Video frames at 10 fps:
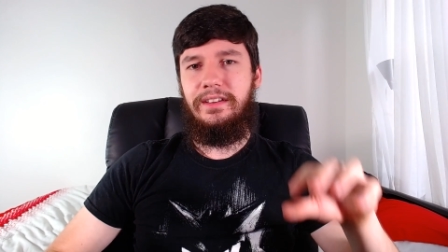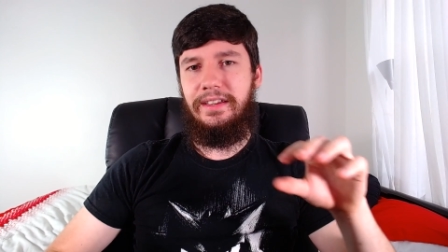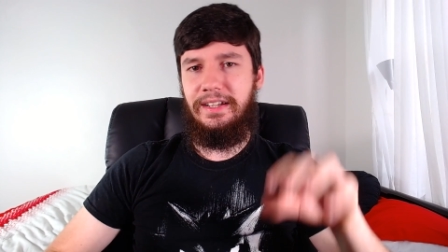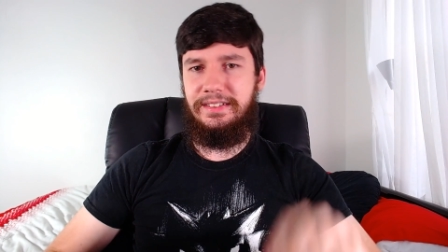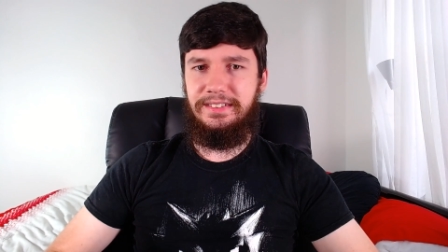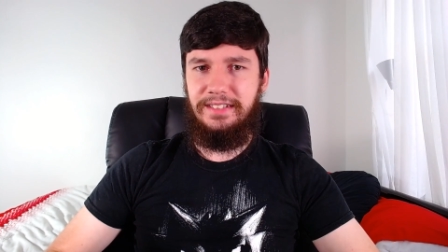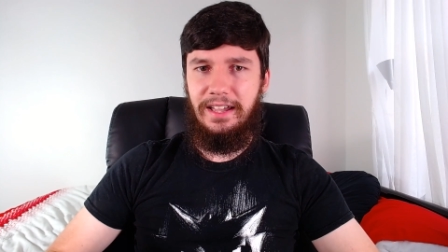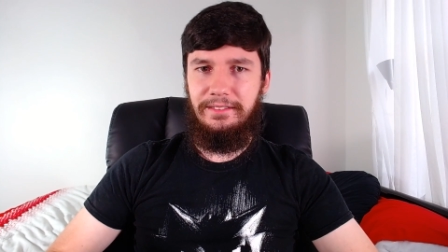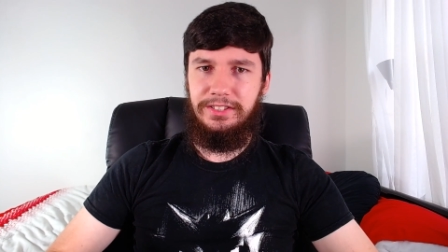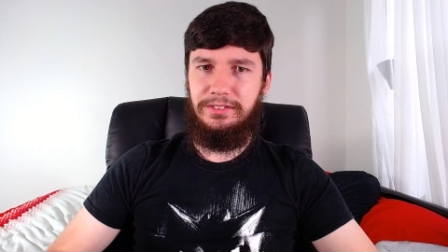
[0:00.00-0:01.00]
and I didn't
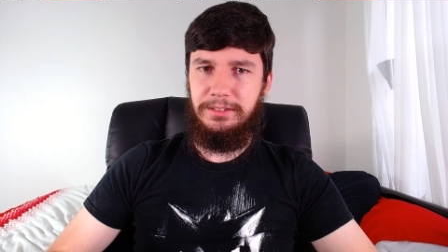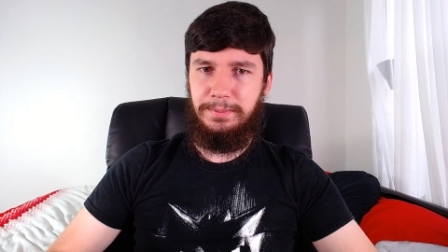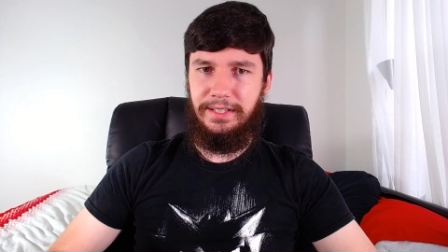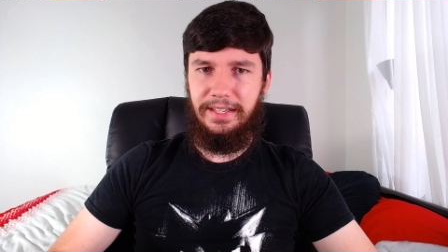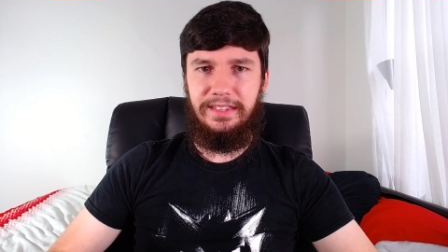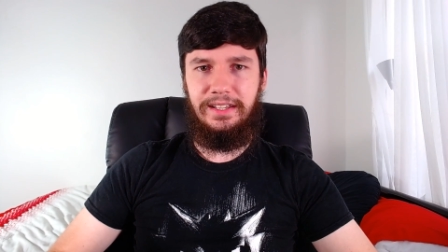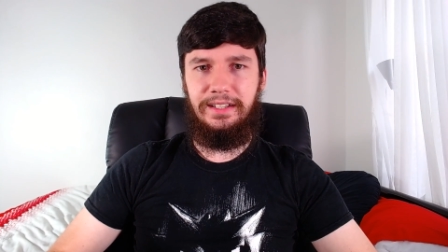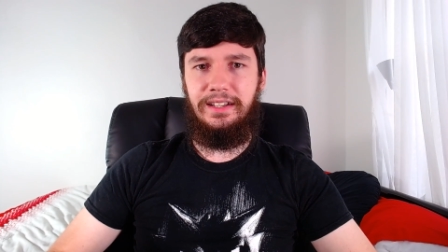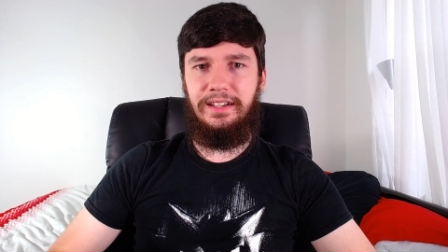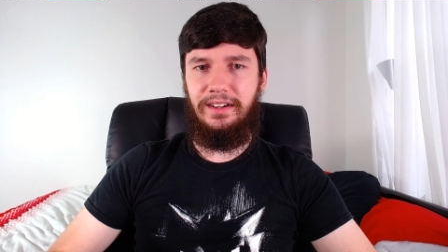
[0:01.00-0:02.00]
have a USB
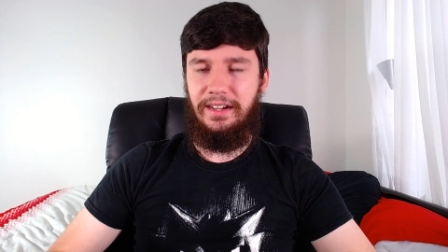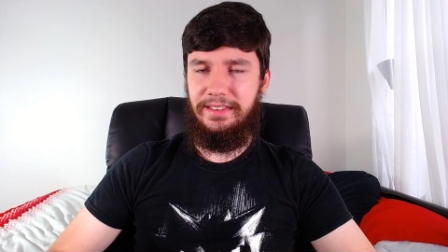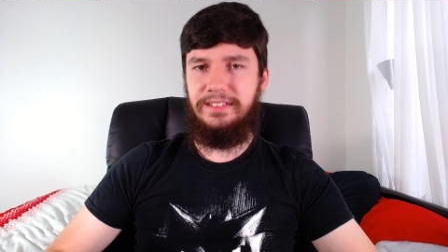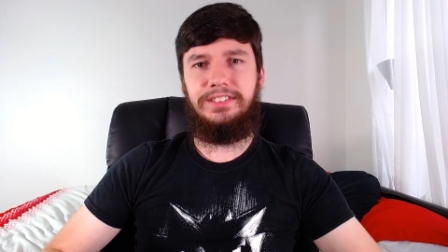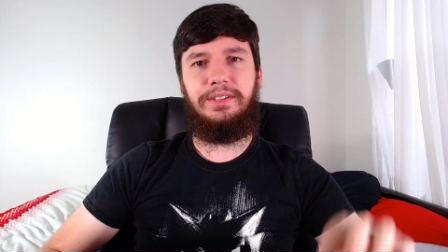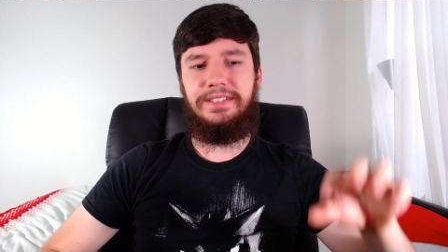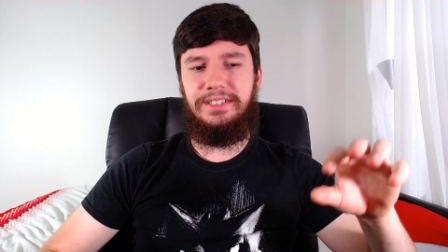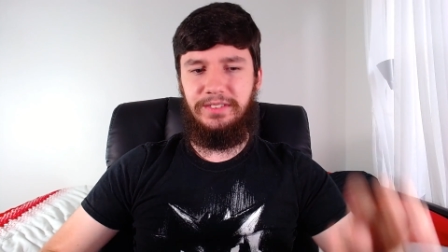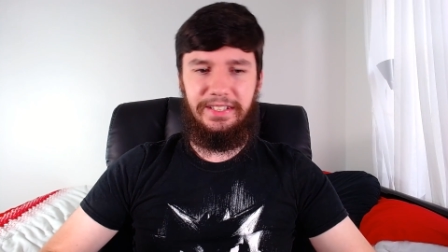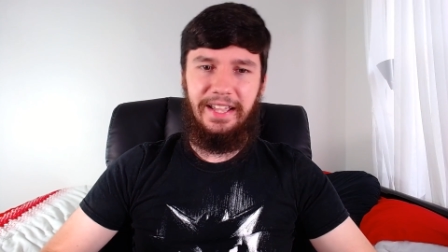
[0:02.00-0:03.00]
ethernet card either, so I
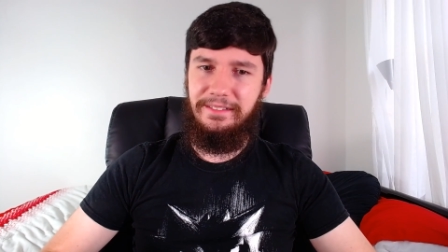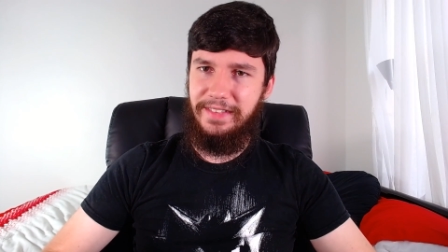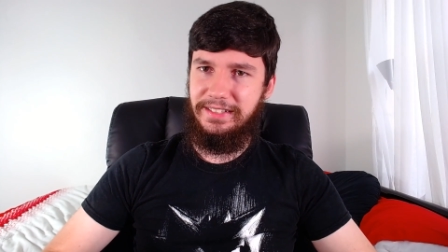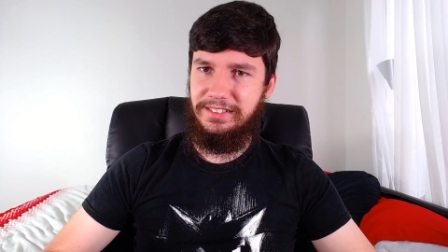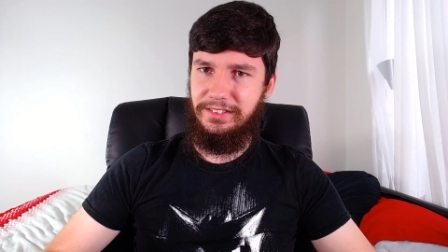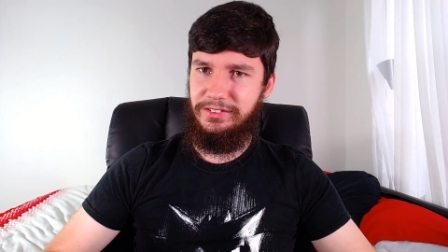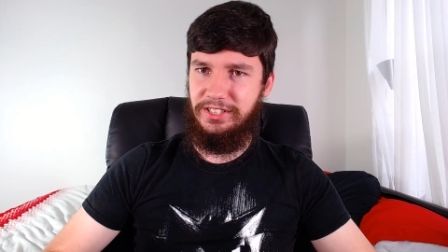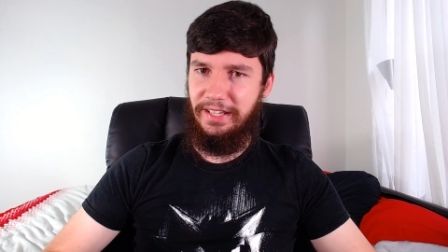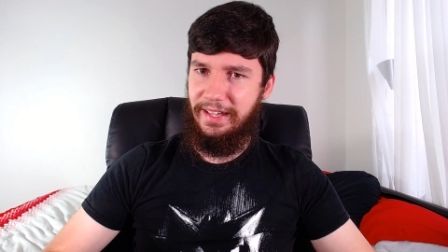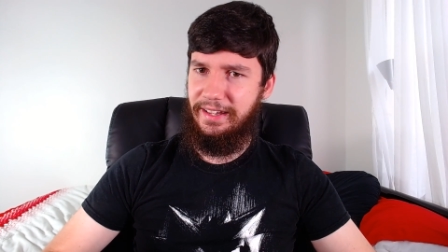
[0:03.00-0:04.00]
didn't really have that
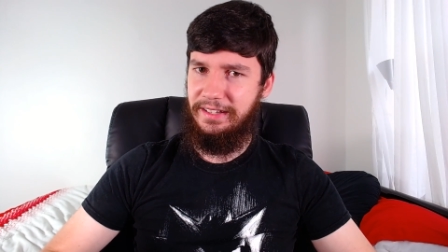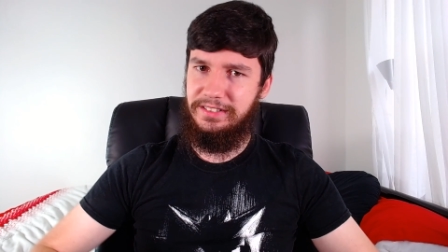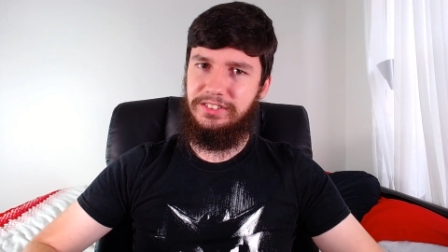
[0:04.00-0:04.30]
solution at hand.